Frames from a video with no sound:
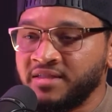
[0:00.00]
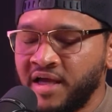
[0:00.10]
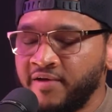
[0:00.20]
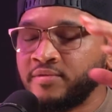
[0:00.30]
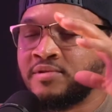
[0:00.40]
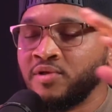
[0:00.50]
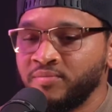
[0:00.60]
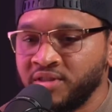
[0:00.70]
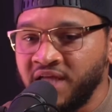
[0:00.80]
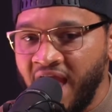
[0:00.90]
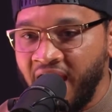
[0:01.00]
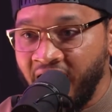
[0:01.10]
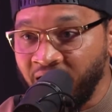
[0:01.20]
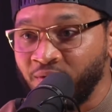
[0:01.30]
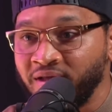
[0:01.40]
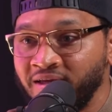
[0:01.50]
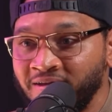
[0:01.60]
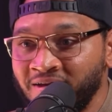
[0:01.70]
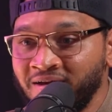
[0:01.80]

I have so much equity,